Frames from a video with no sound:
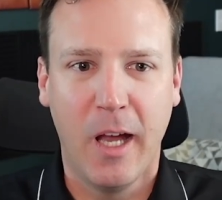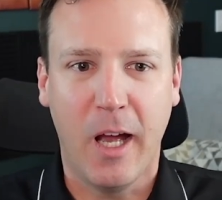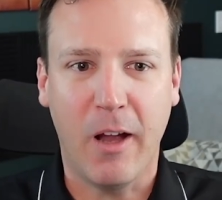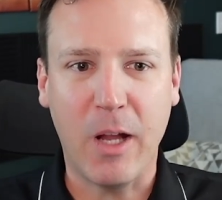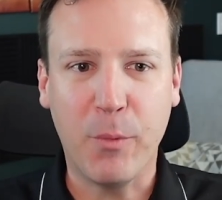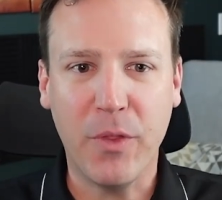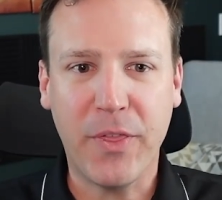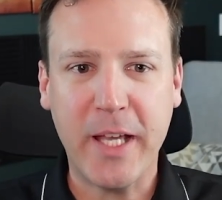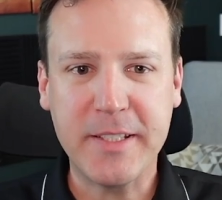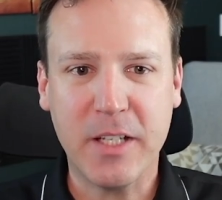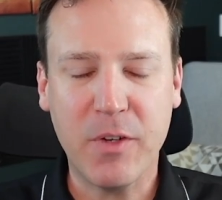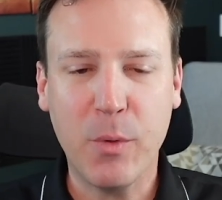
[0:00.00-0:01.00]
All right. Well,
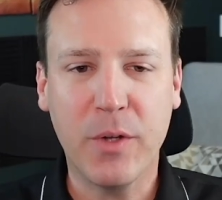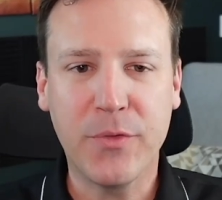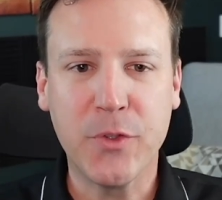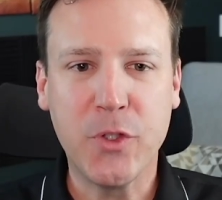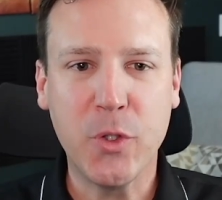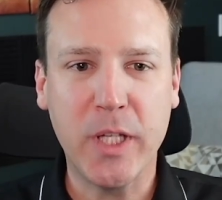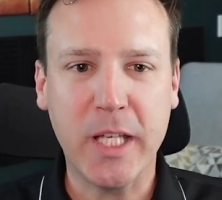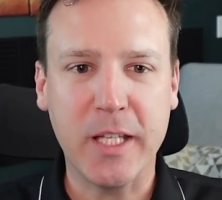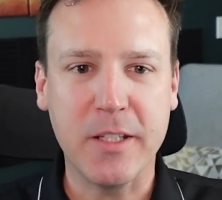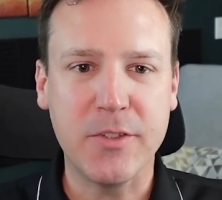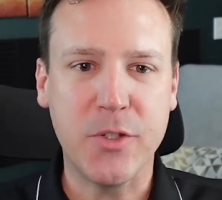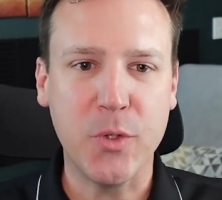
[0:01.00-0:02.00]
thanks everyone for tuning
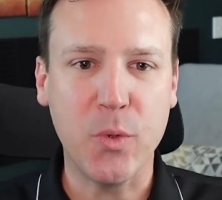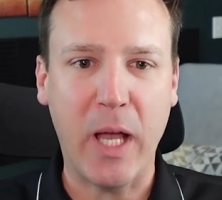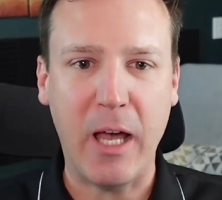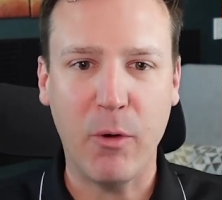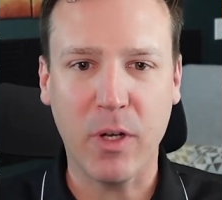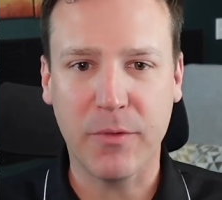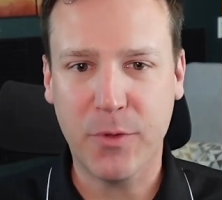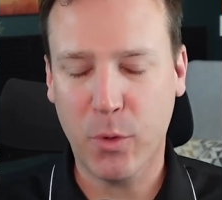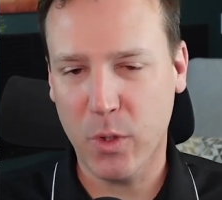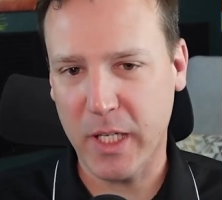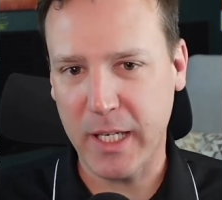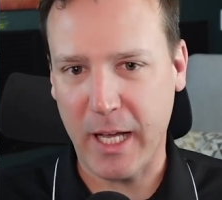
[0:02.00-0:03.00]
in to Out of
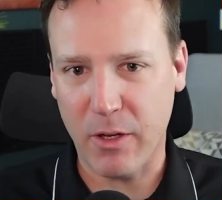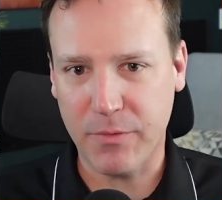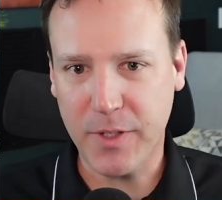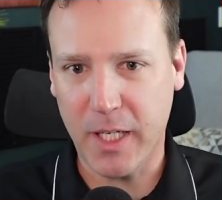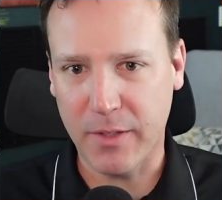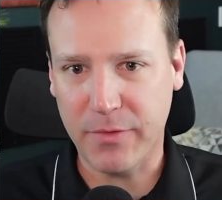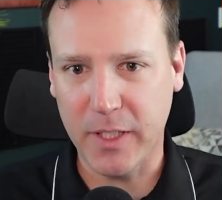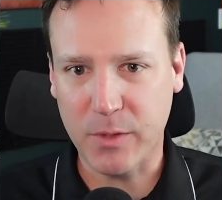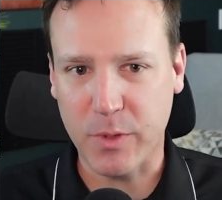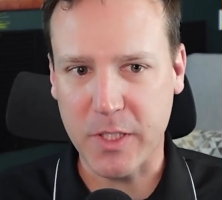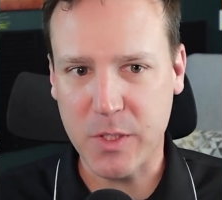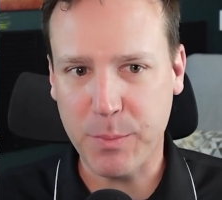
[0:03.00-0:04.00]
Court and Out of Conflict
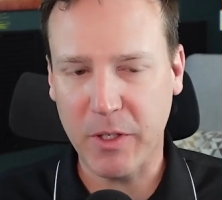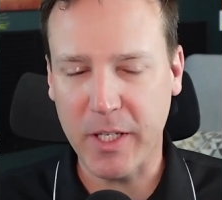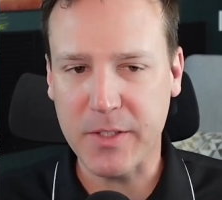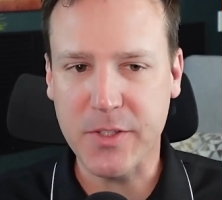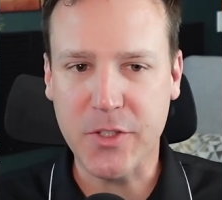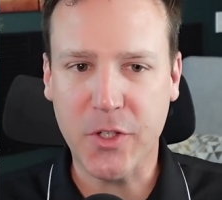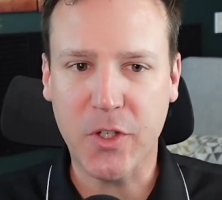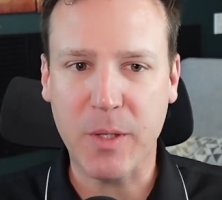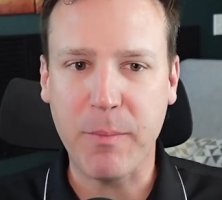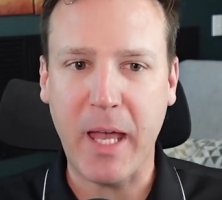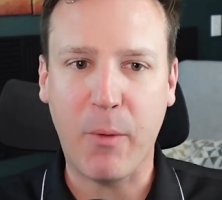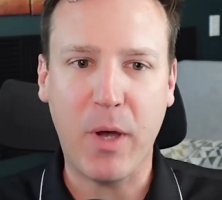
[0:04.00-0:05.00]
with experienced attorney
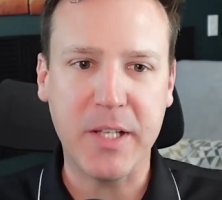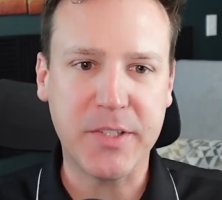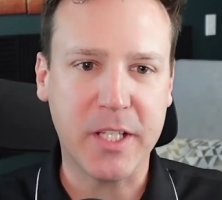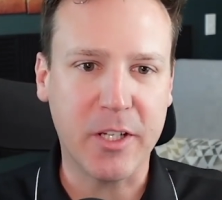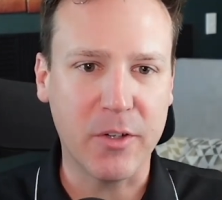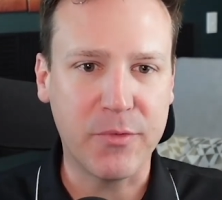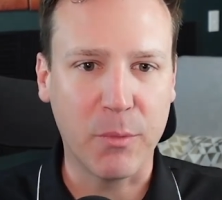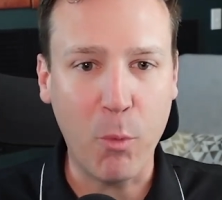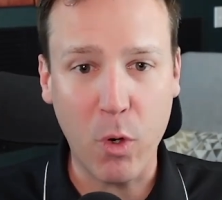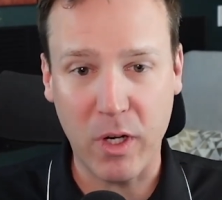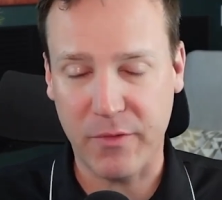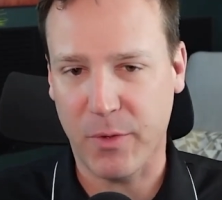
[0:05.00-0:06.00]
Matt Wassinger. For
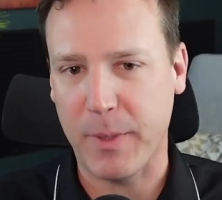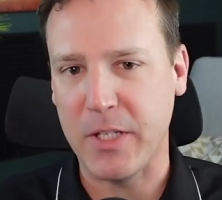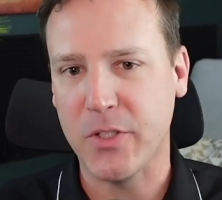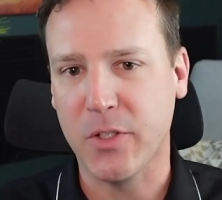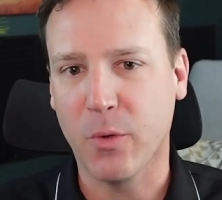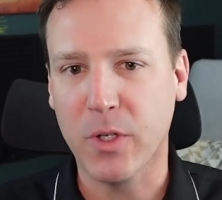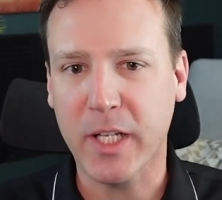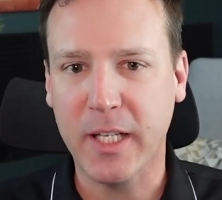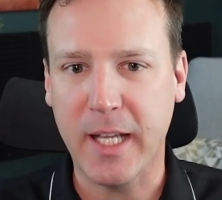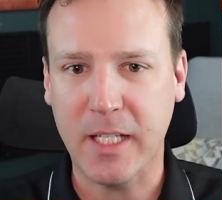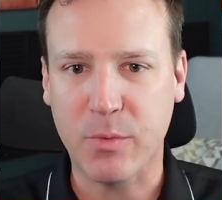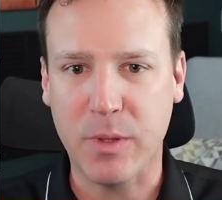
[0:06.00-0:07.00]
more information or to
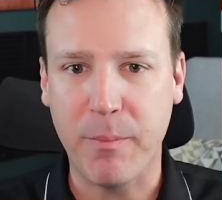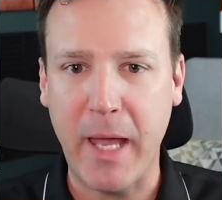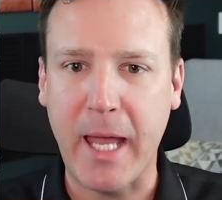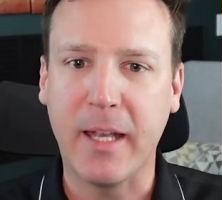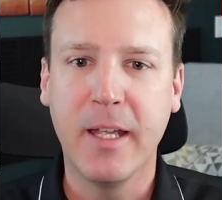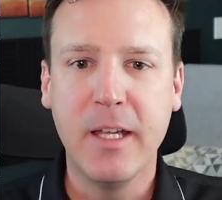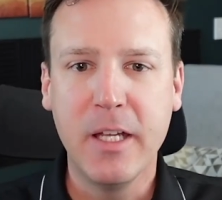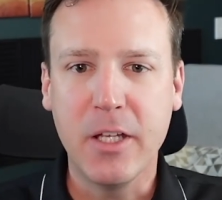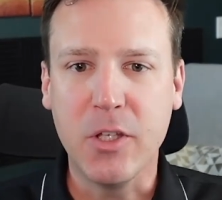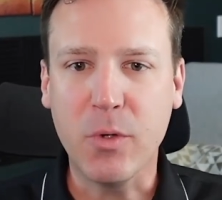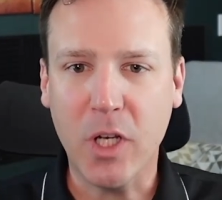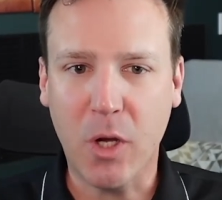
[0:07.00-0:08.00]
connect with Matt,
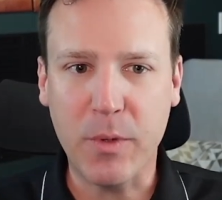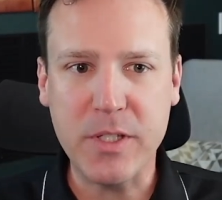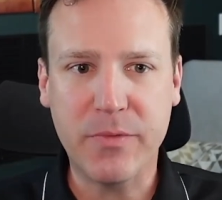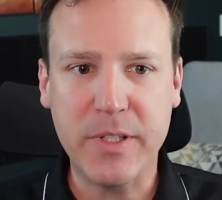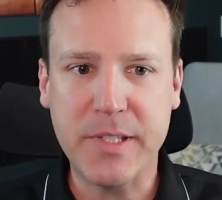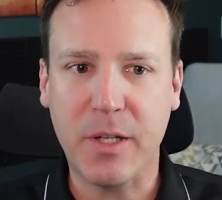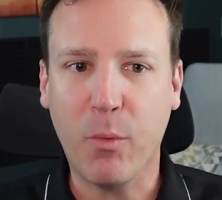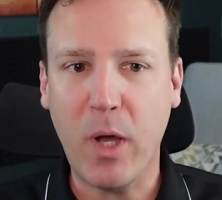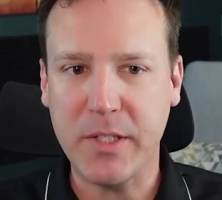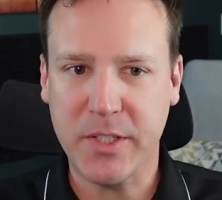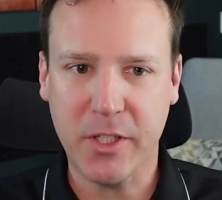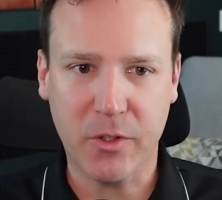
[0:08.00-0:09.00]
you can always visit
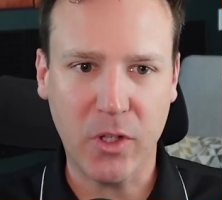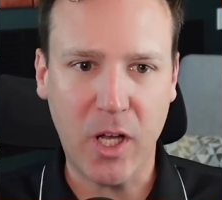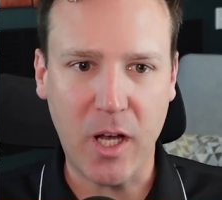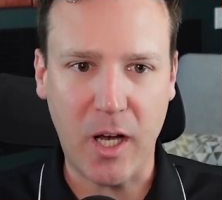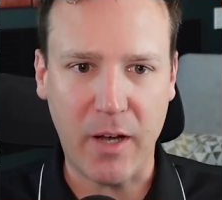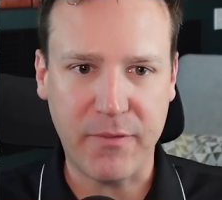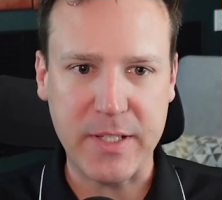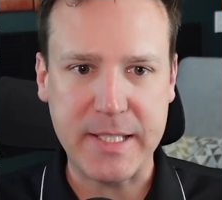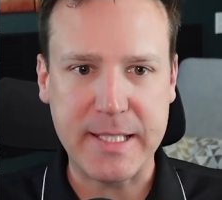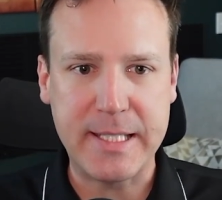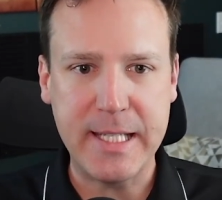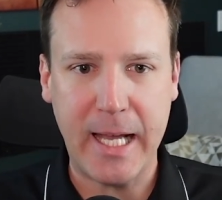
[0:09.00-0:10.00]

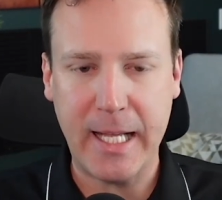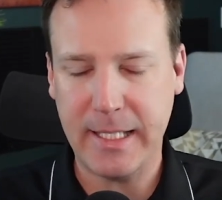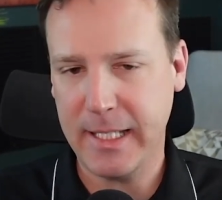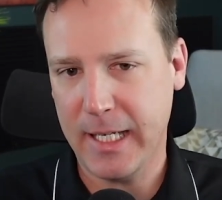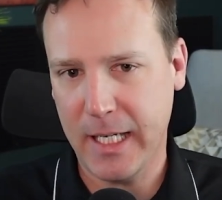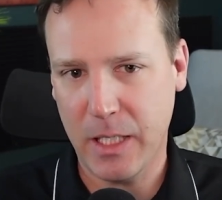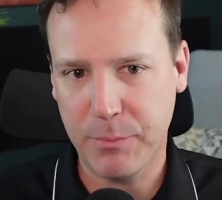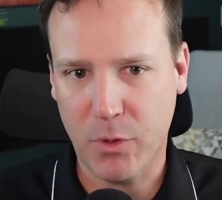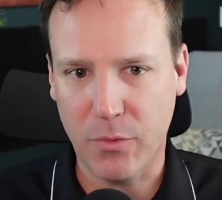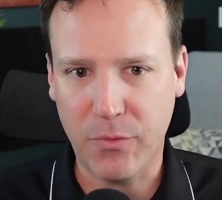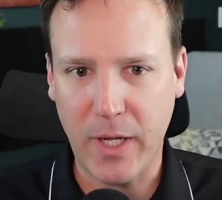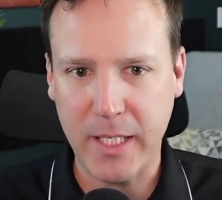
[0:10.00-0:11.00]
wasingerlawoffice.com or
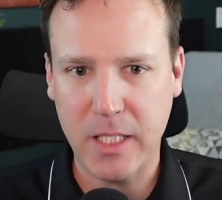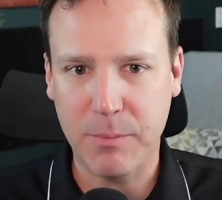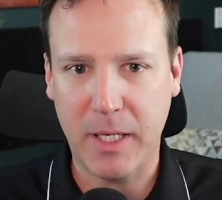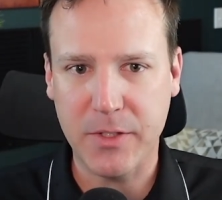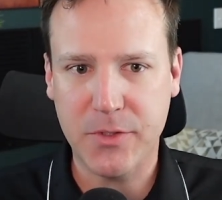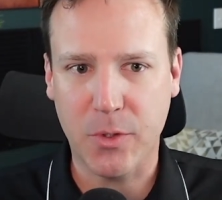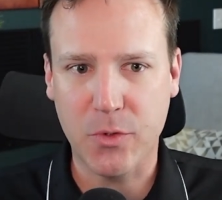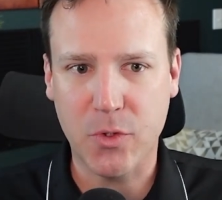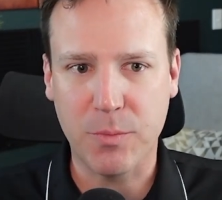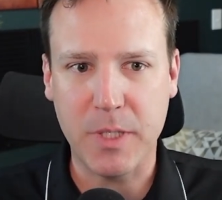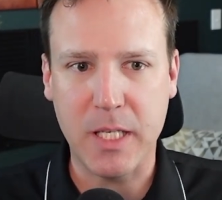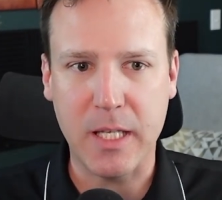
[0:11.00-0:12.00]
find him on social
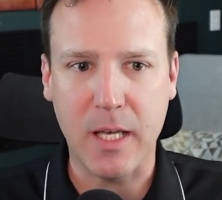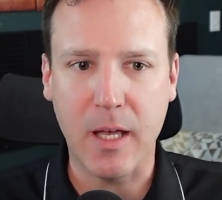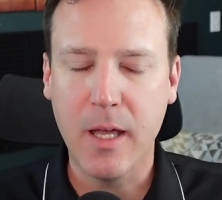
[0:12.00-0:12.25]
media.